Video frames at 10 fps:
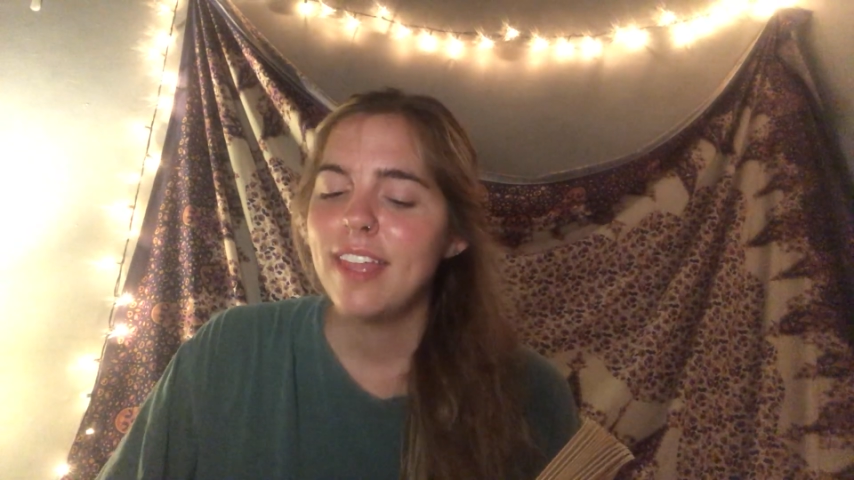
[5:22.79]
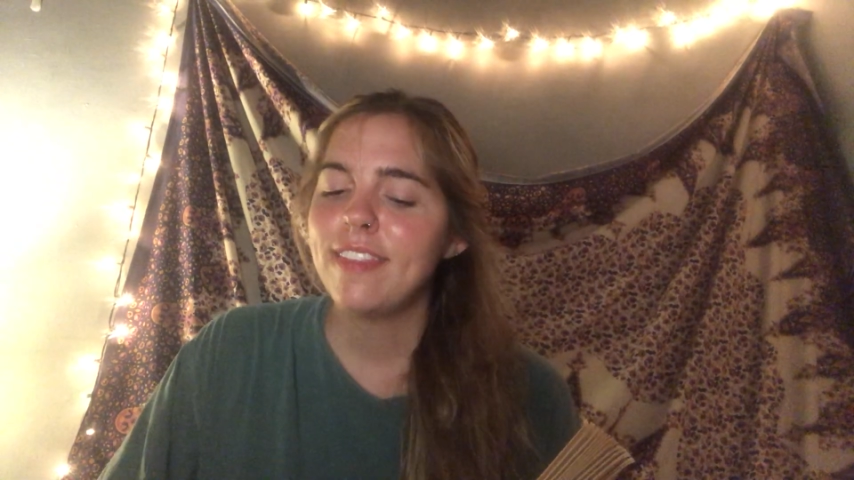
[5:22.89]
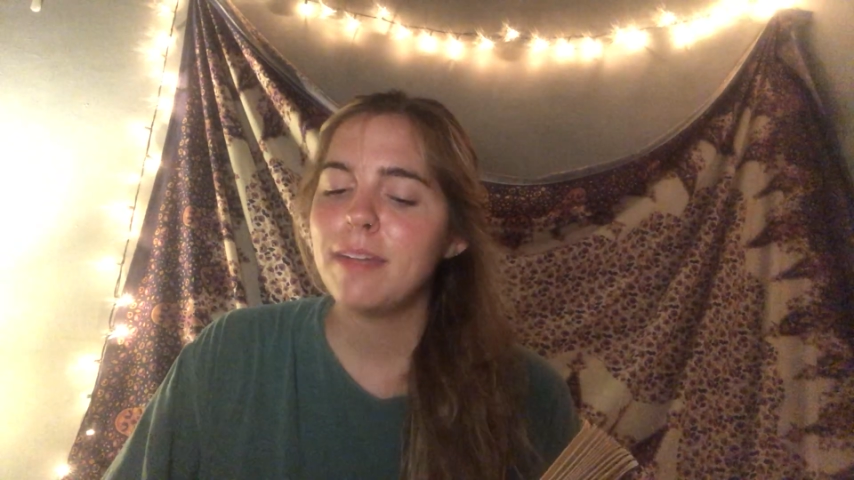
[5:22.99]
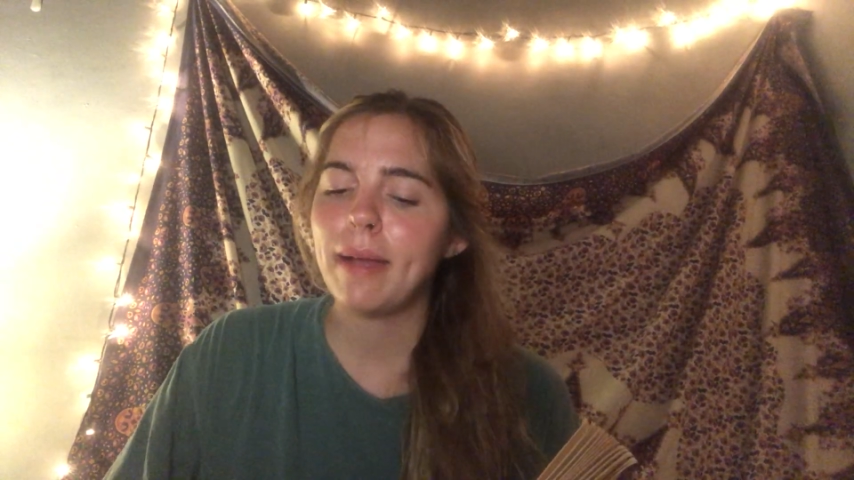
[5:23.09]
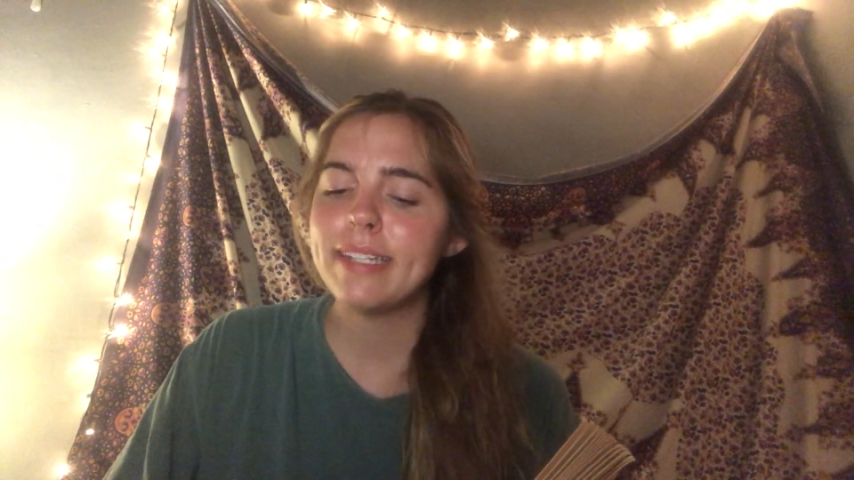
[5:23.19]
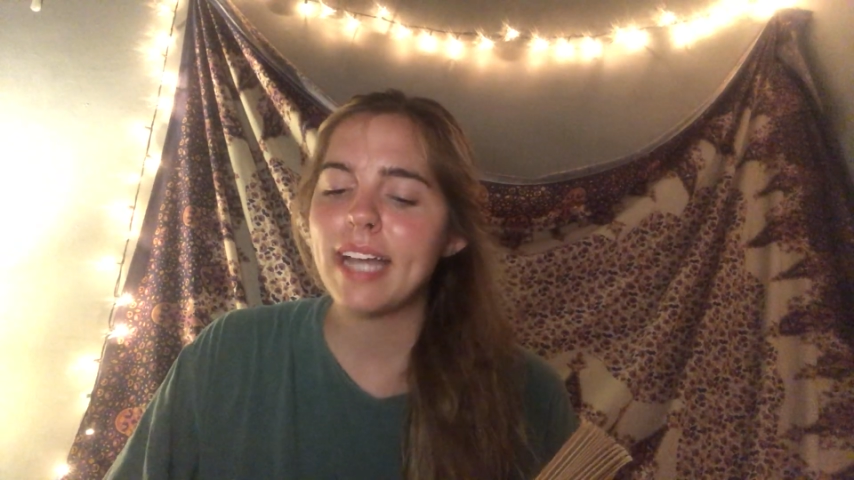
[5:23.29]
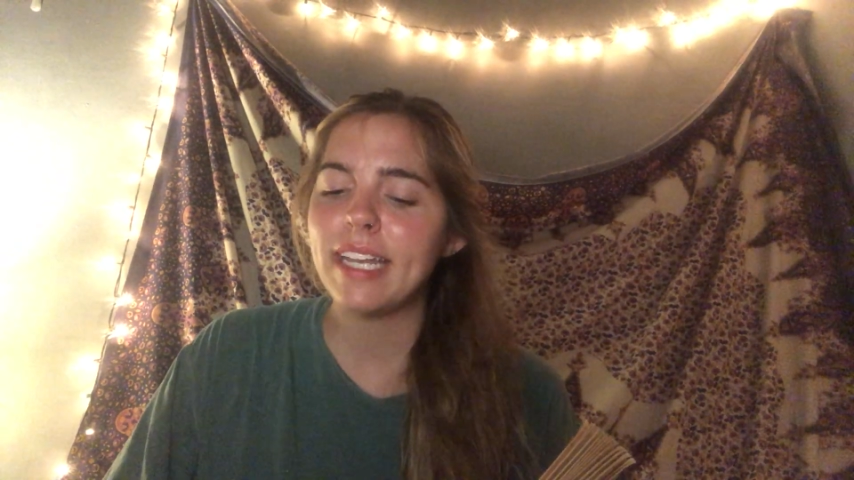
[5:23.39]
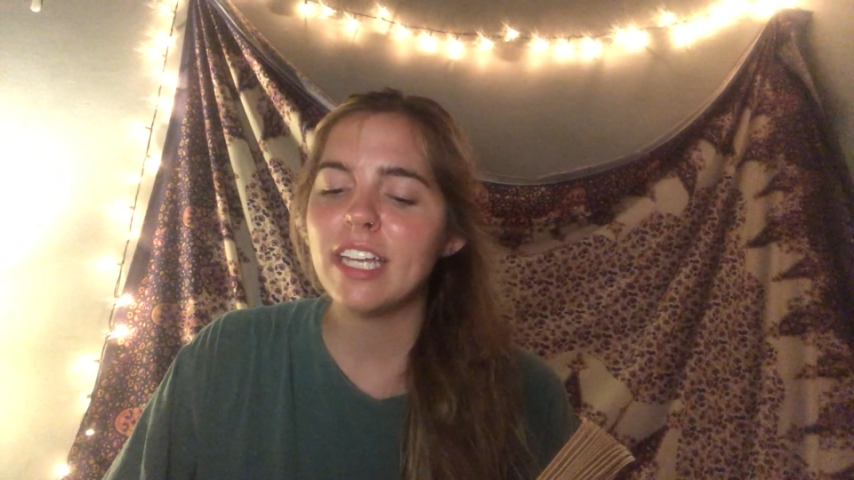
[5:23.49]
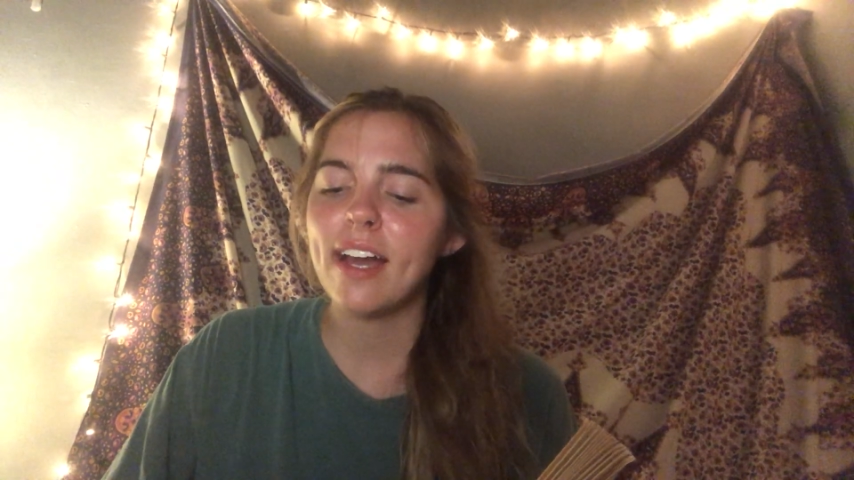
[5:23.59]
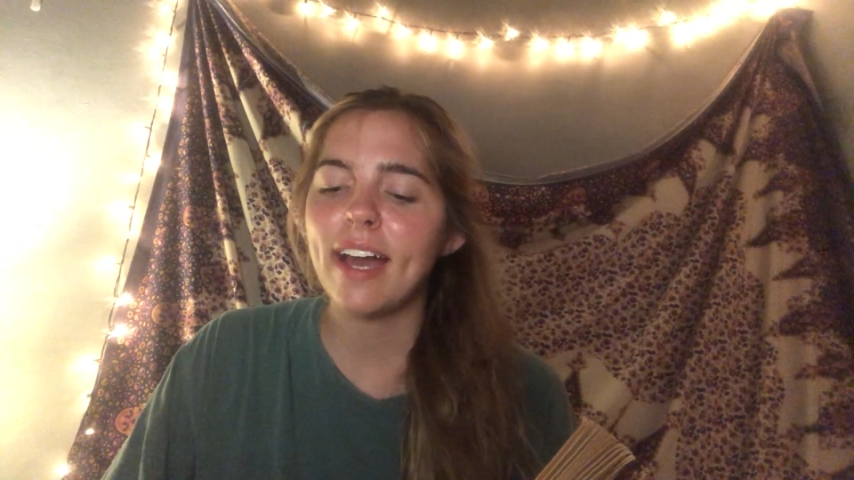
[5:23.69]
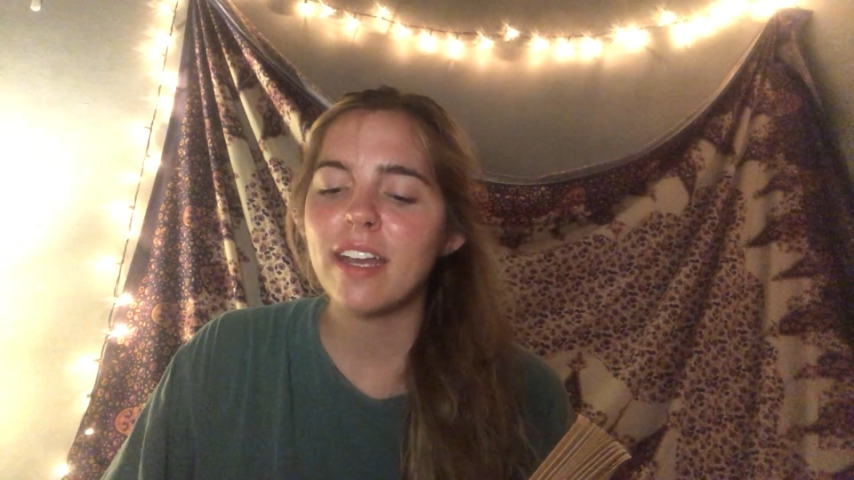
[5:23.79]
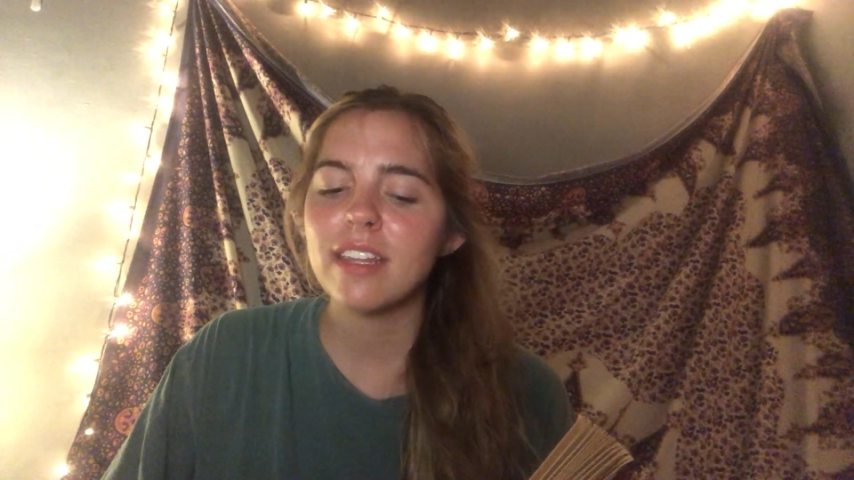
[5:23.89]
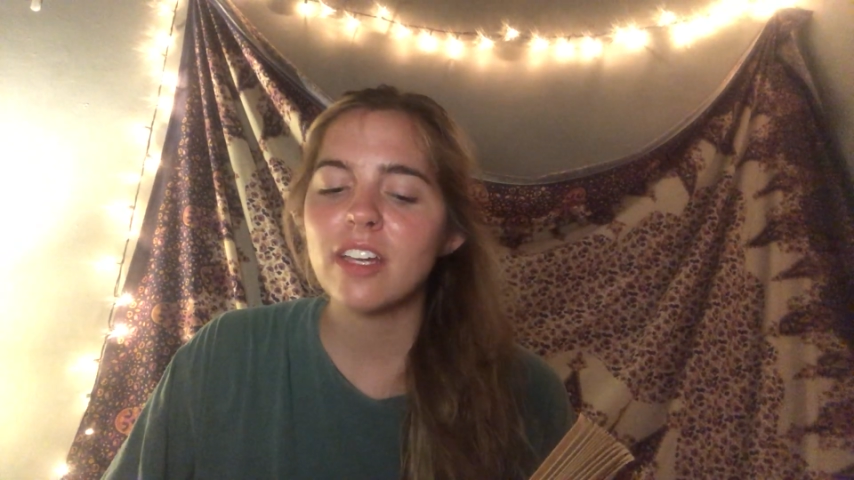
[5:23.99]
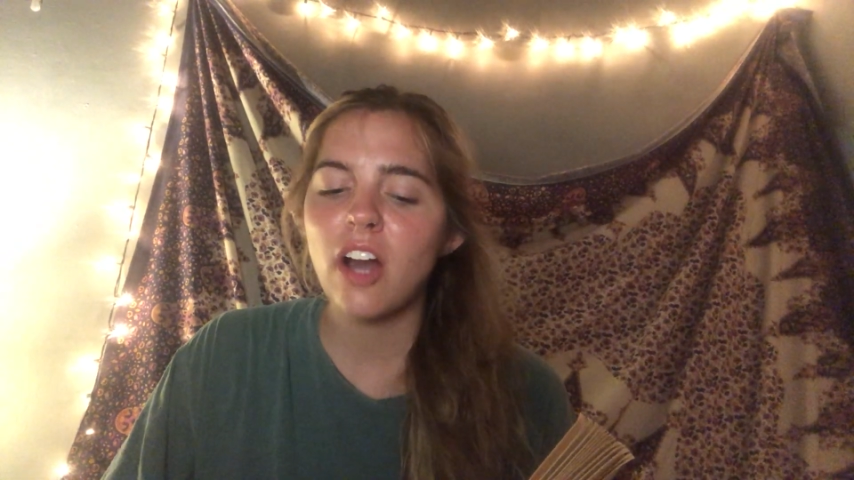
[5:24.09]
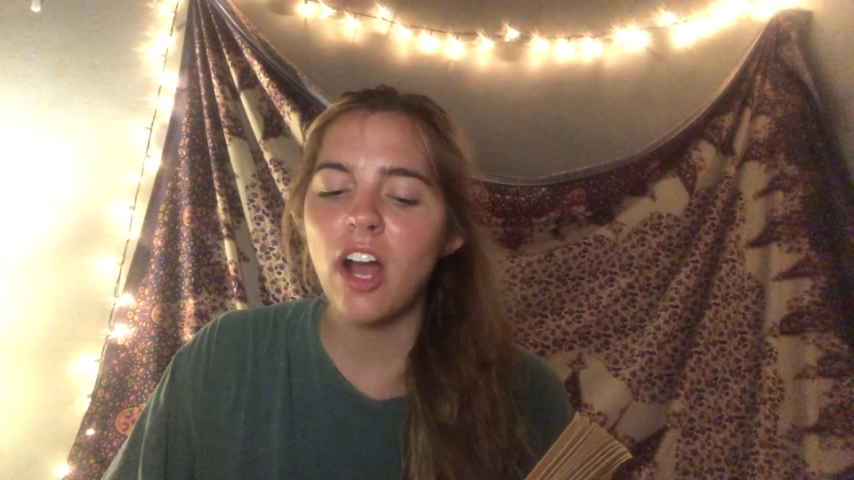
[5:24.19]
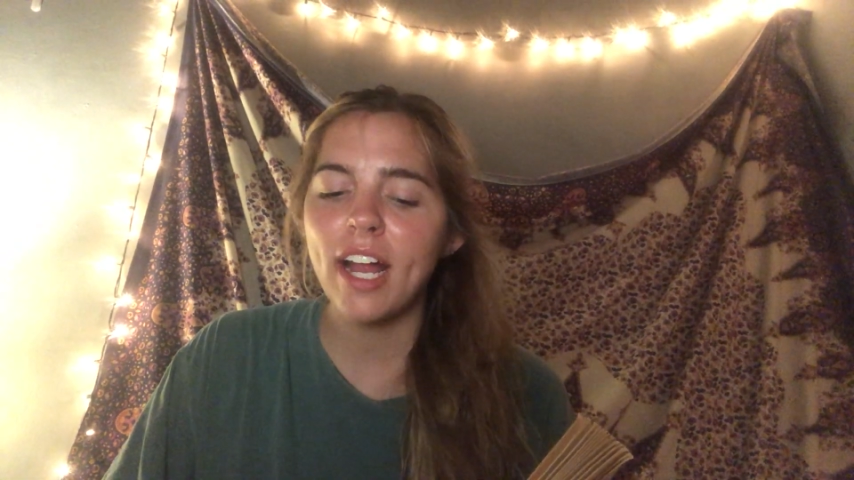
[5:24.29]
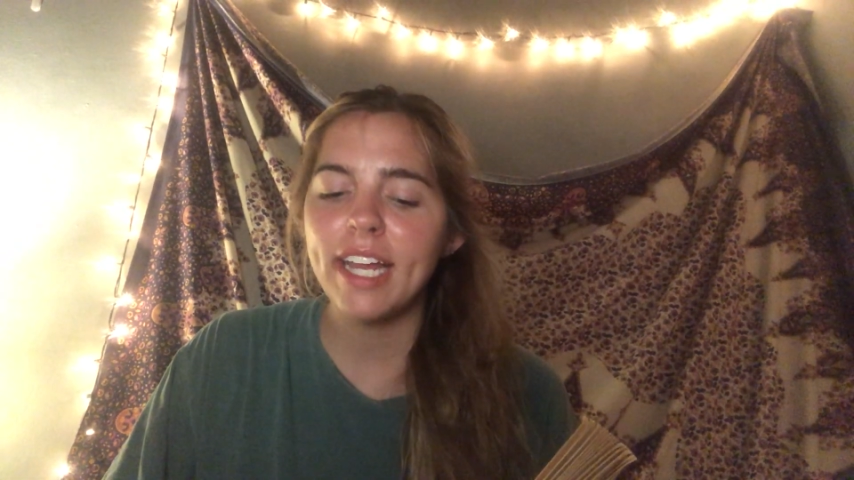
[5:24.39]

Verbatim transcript: Then my daddy got out of the car